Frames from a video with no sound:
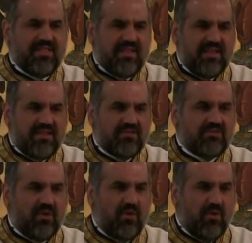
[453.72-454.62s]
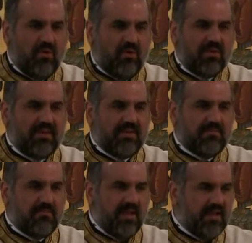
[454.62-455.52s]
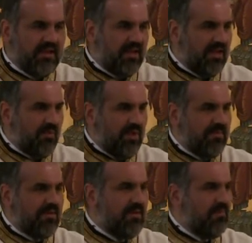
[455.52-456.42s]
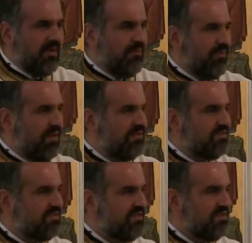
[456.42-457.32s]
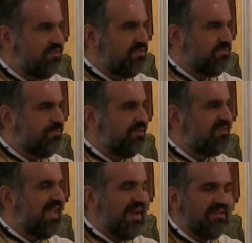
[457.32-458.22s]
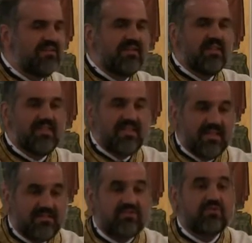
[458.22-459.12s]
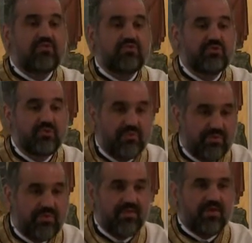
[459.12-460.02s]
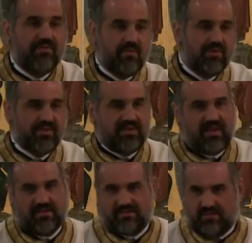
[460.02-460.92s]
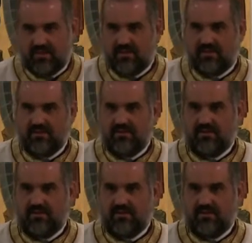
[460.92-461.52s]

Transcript: These holy men and women, my brothers and sisters, protected this truth of Orthodoxy.